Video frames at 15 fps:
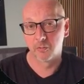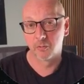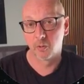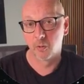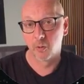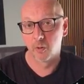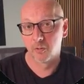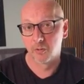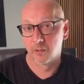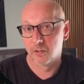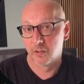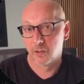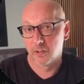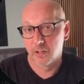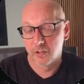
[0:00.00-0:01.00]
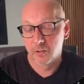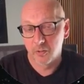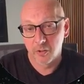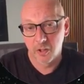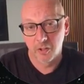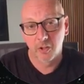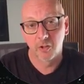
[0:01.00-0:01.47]
for over
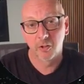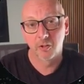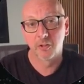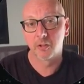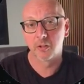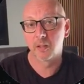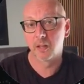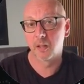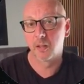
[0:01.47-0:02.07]
33 years,